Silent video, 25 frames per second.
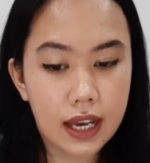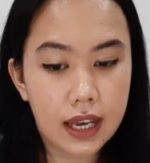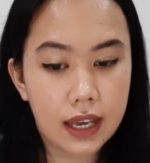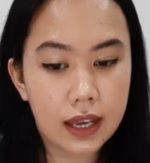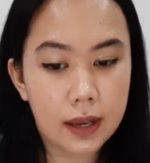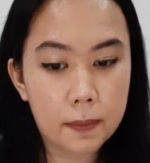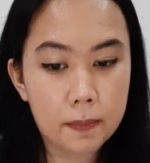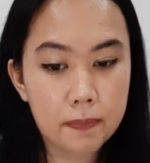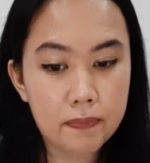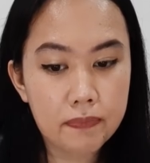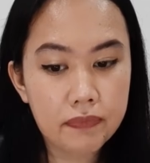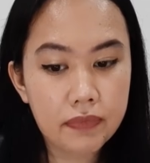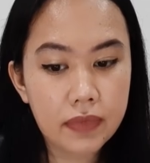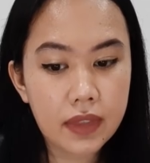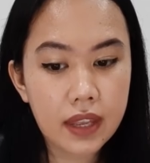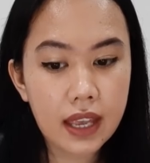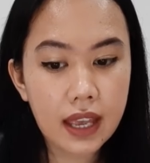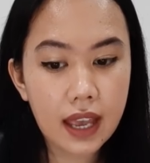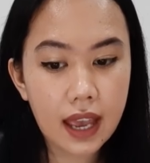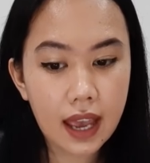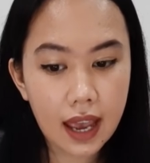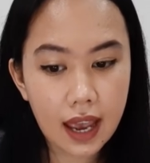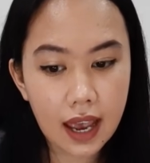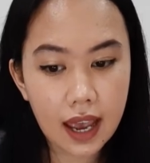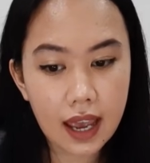like
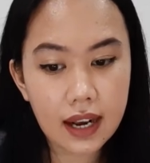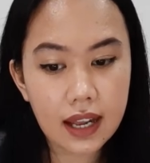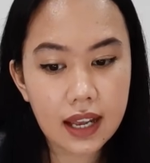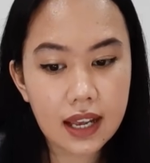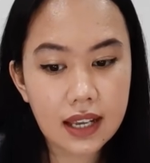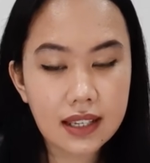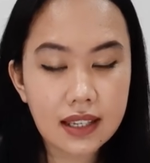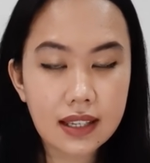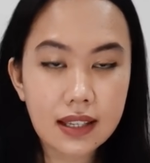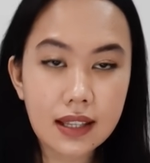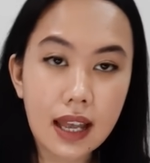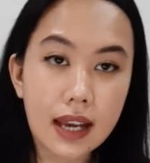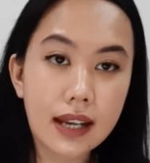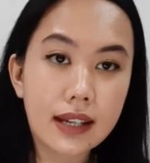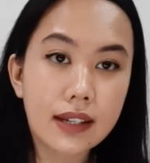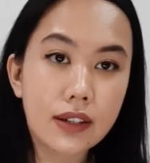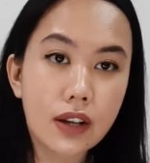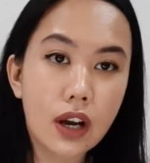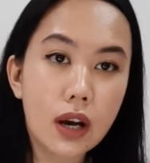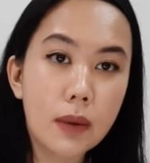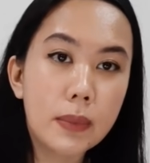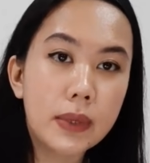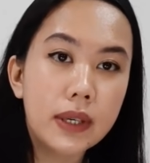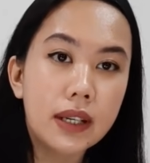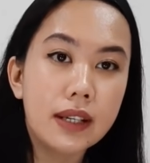had a slight
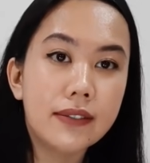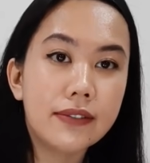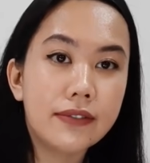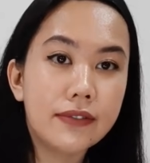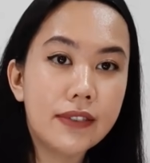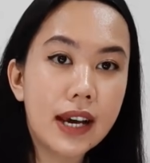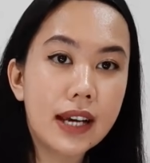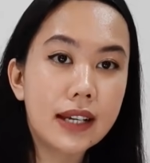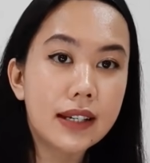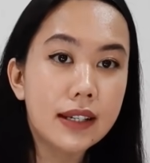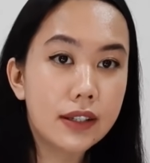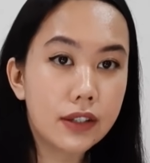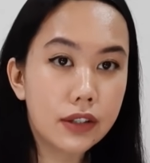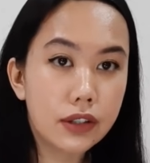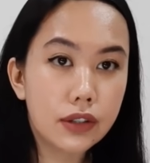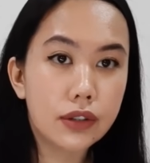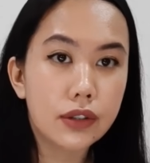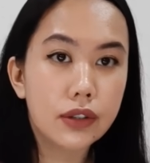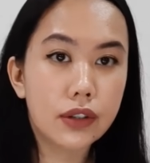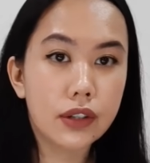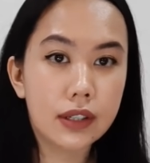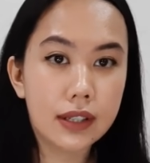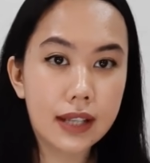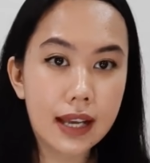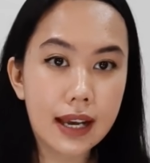domino effect into
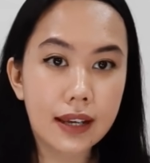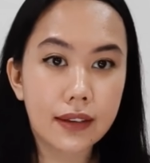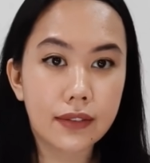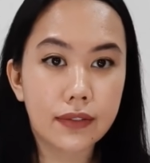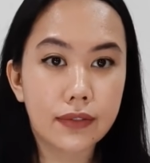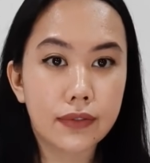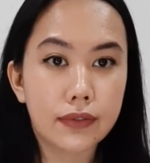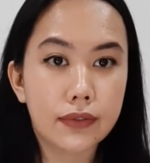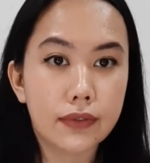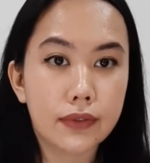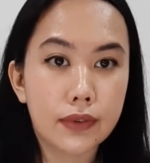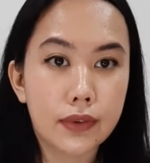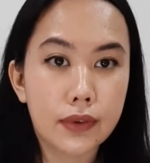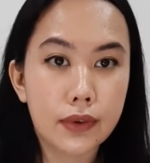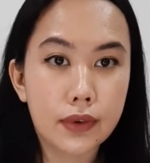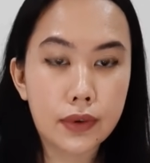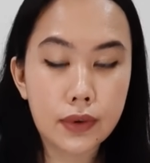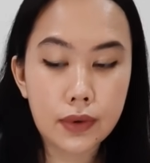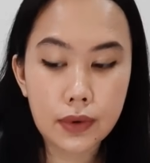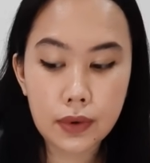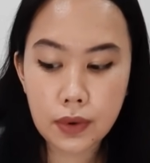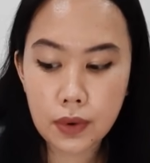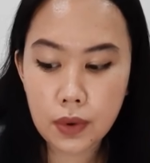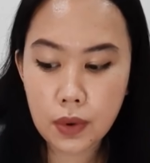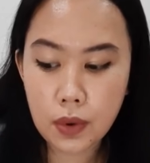your life.
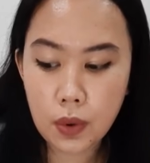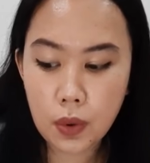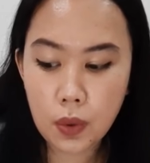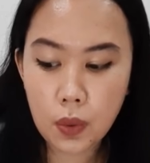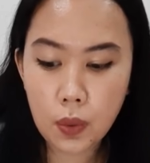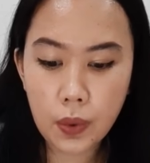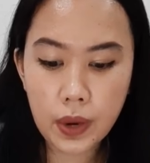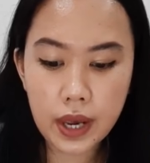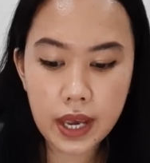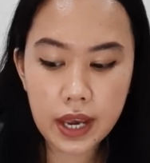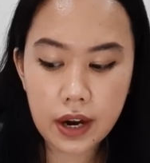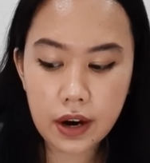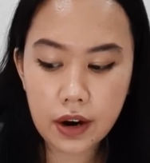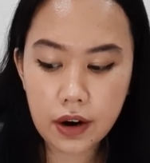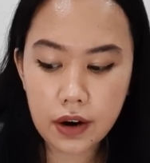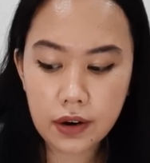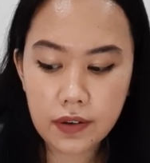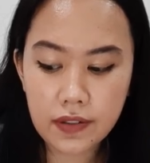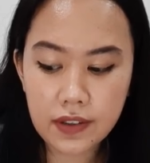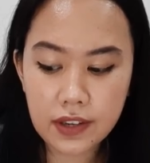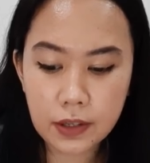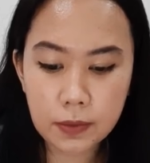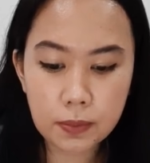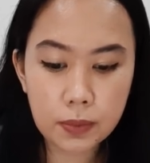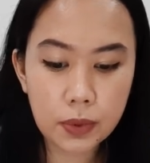
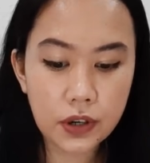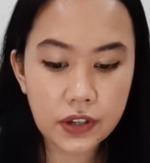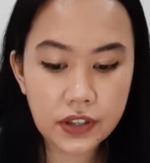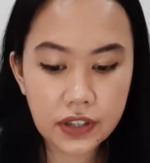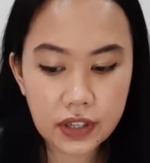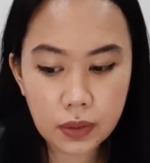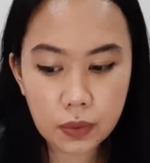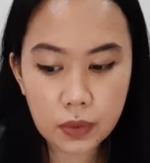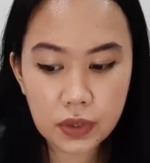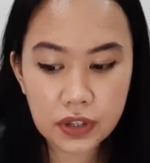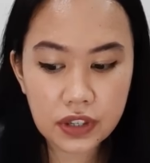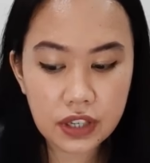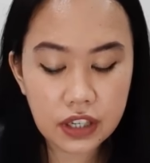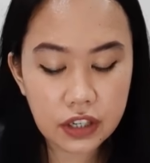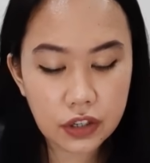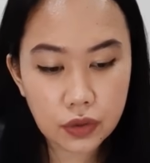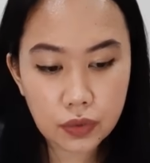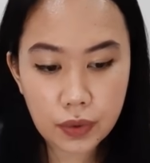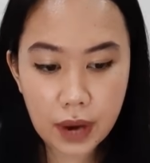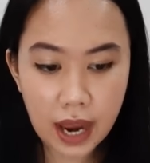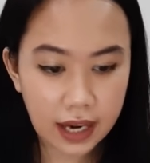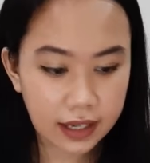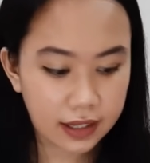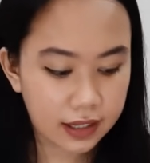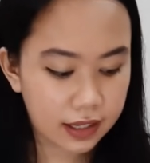Where this person was
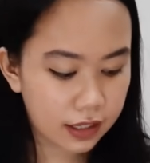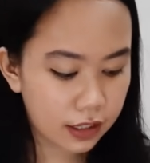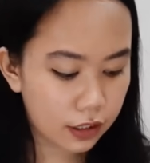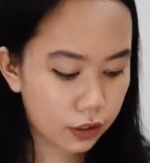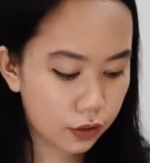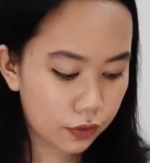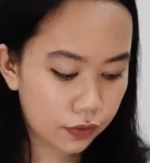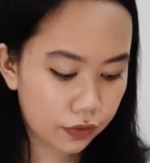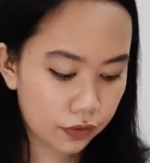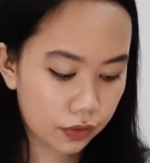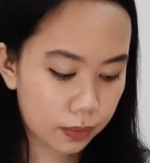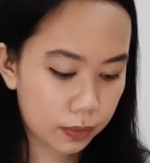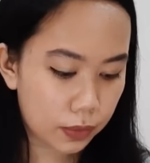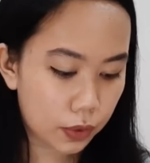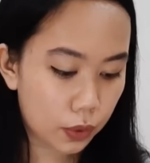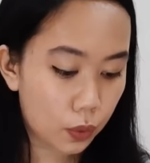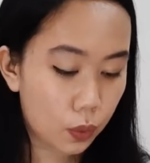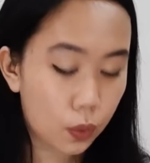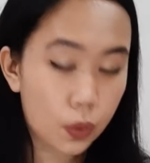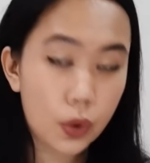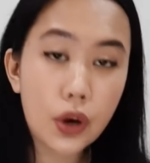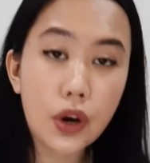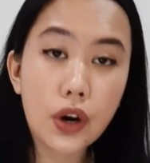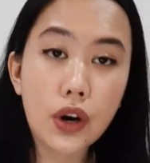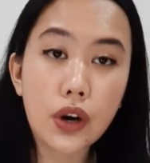distracting you from your
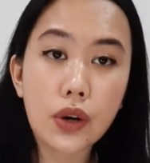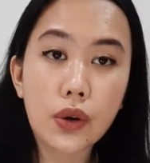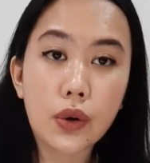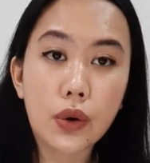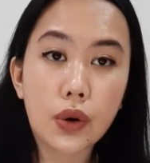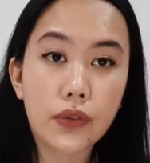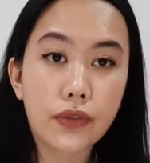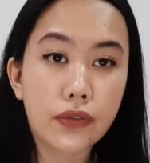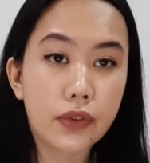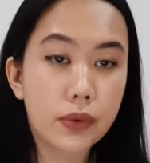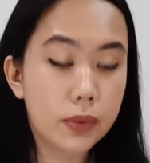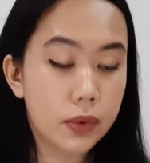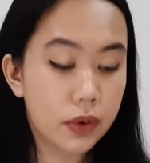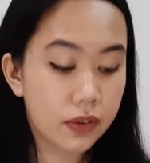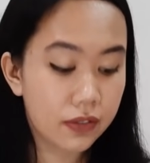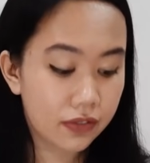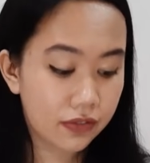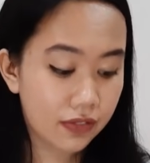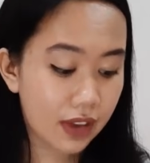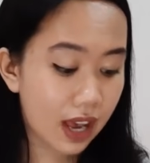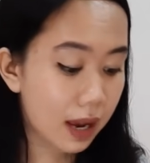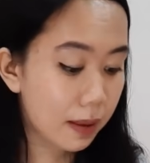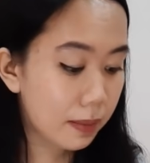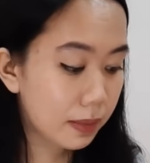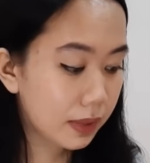work or from your
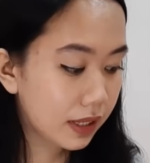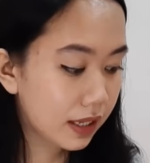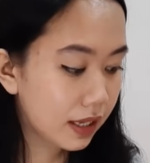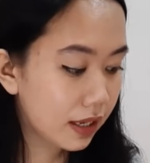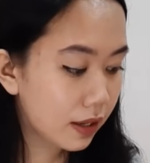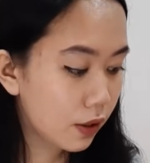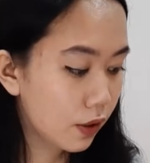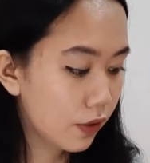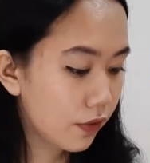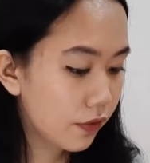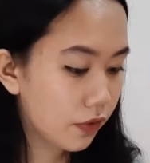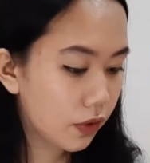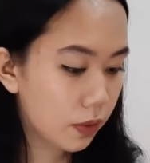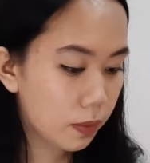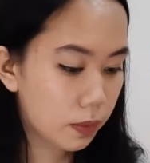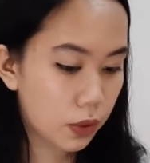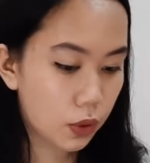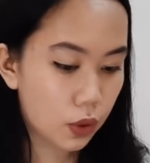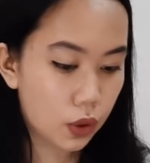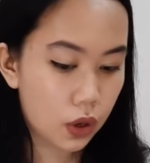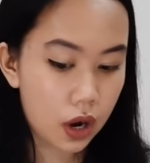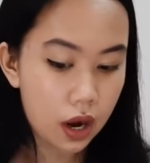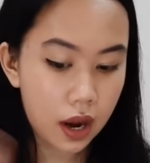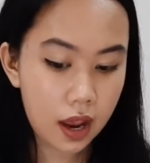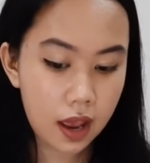family or from
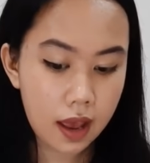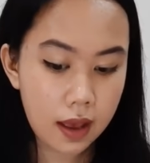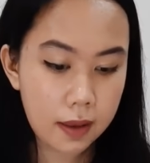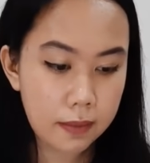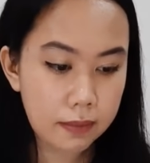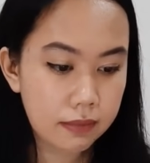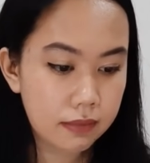your